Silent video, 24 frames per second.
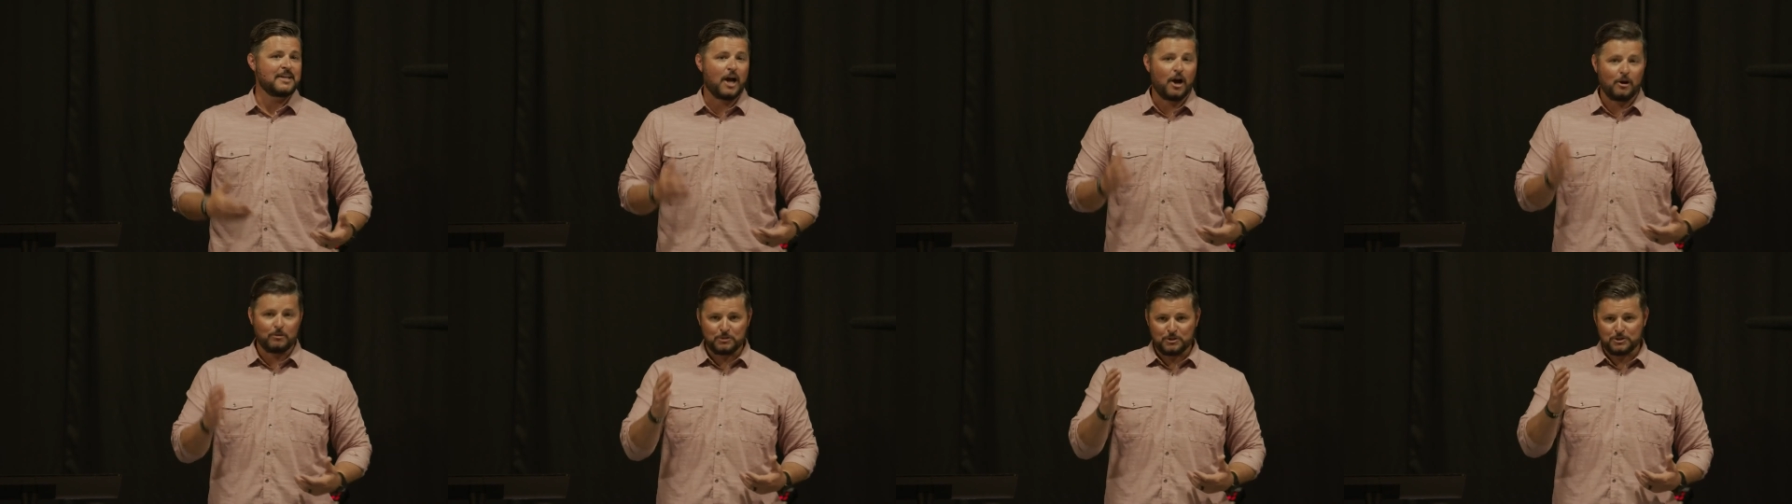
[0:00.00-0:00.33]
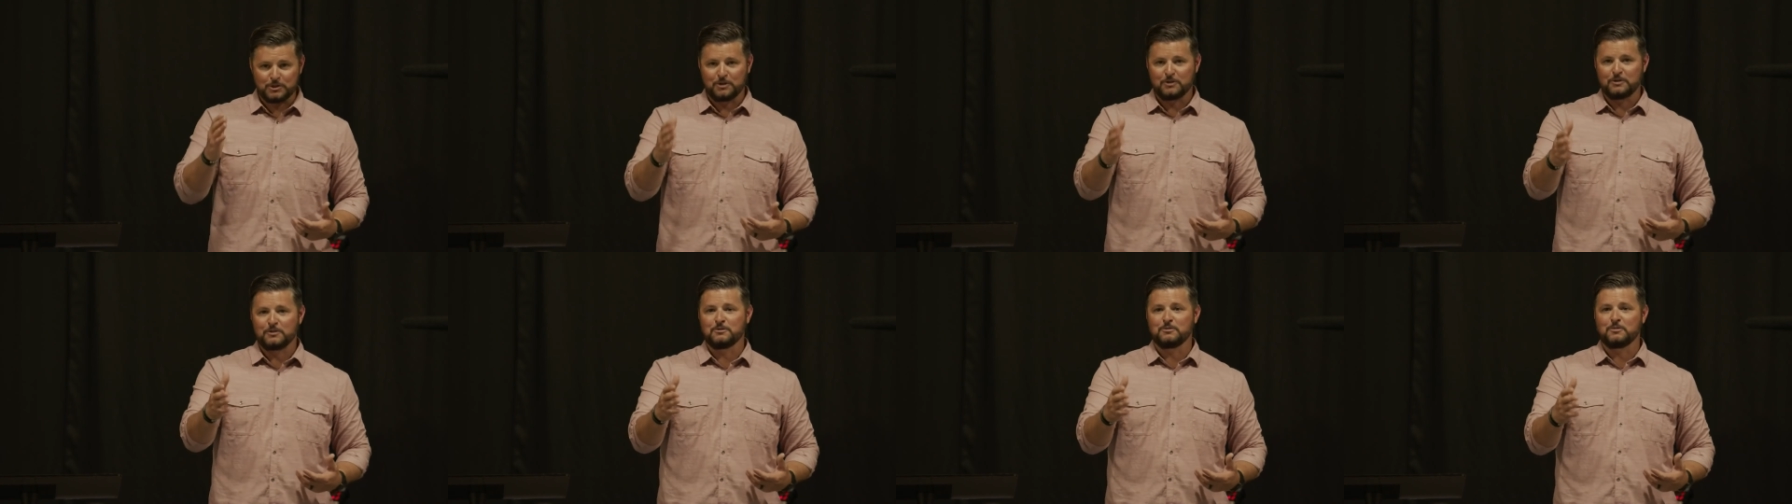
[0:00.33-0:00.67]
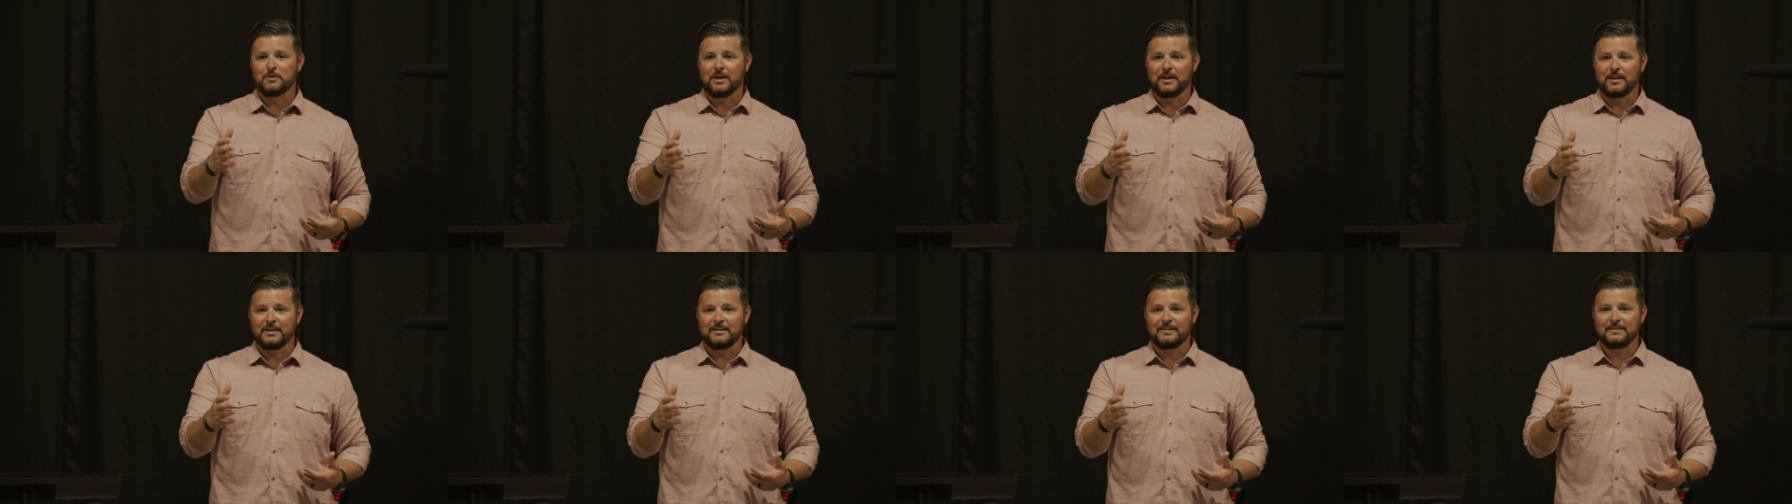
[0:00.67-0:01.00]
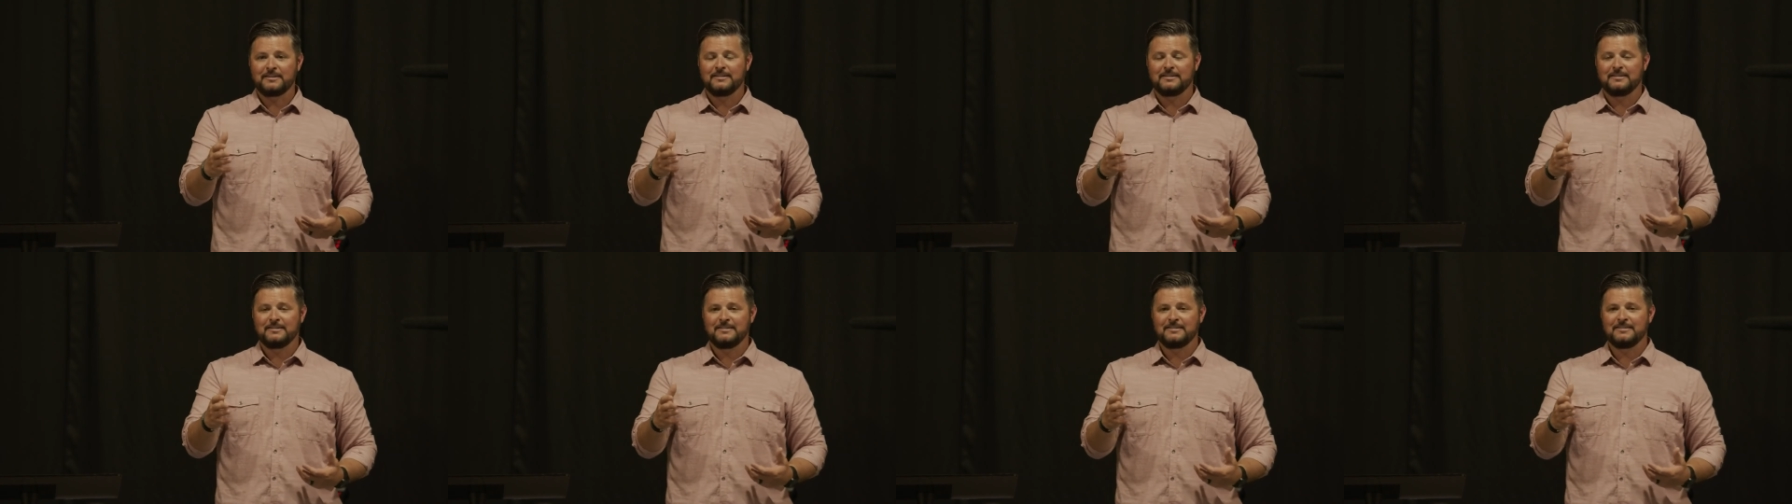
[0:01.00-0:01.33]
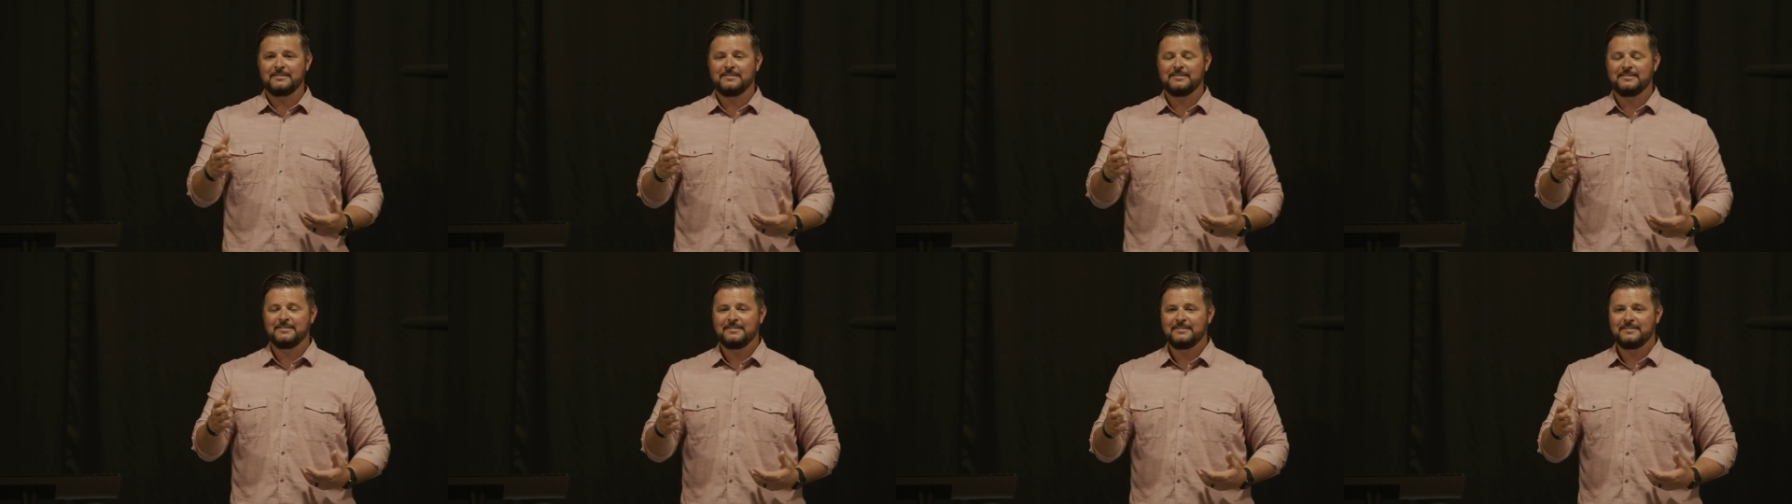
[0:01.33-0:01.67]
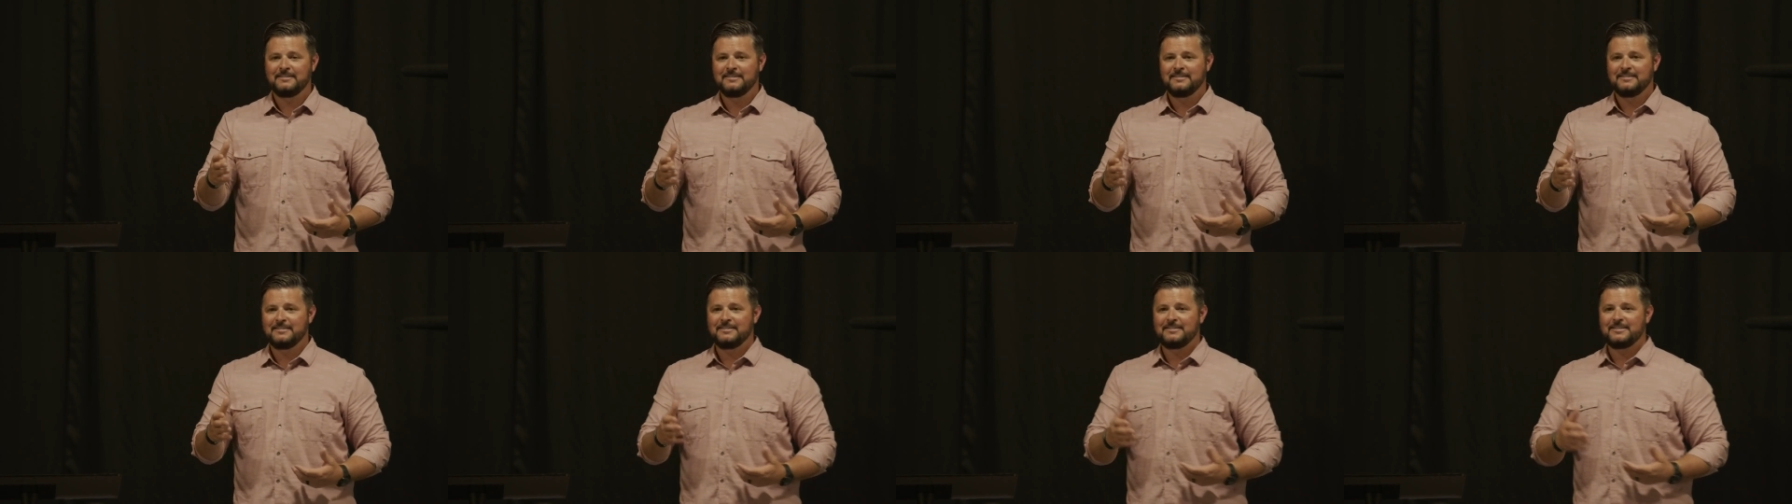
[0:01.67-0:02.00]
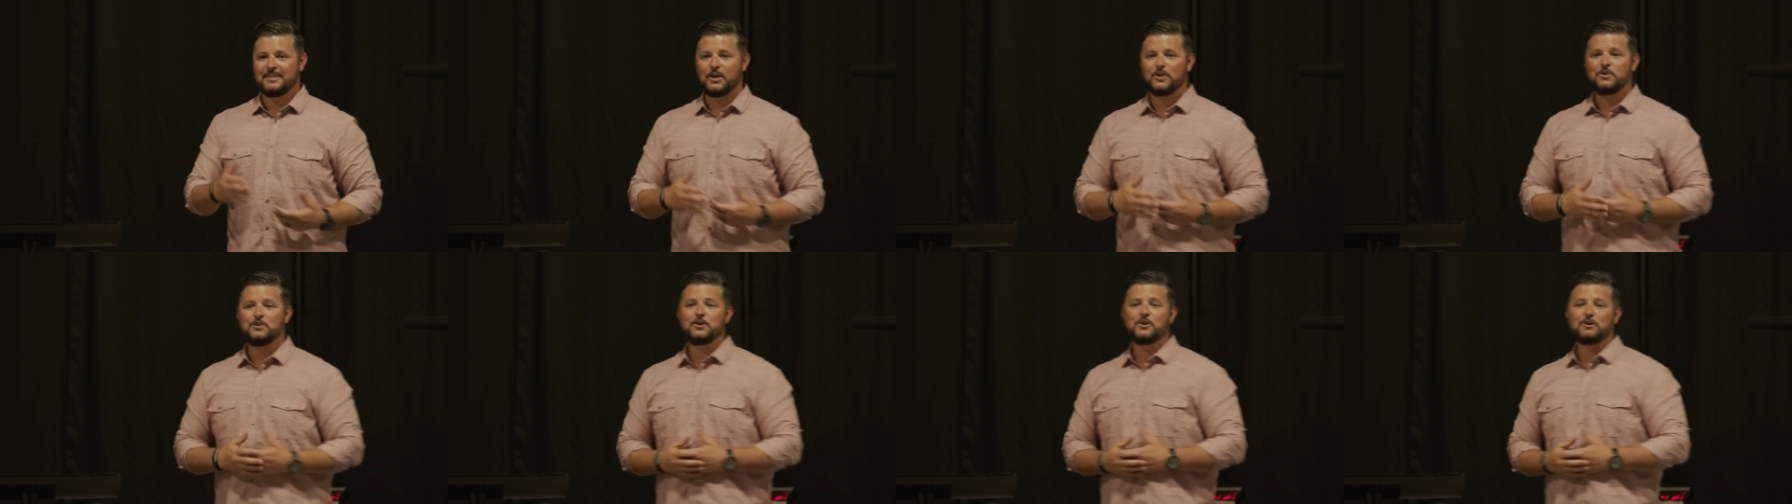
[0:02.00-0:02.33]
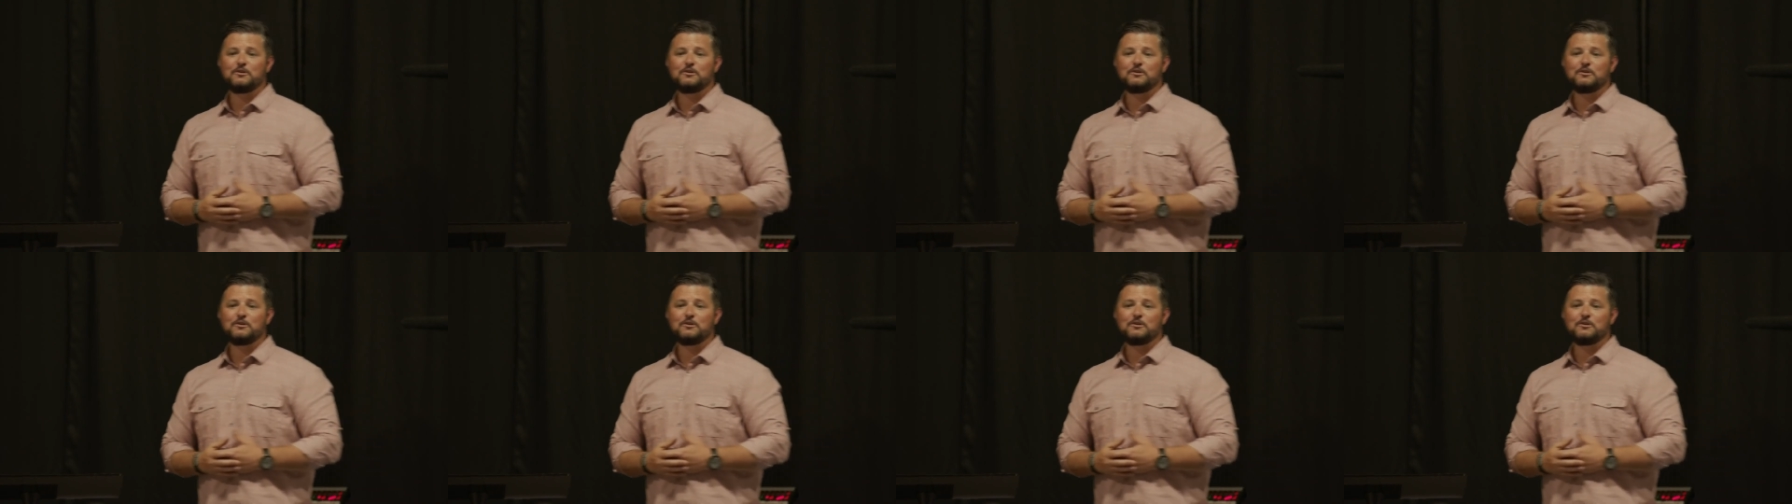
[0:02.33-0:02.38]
I will show you the way. Now,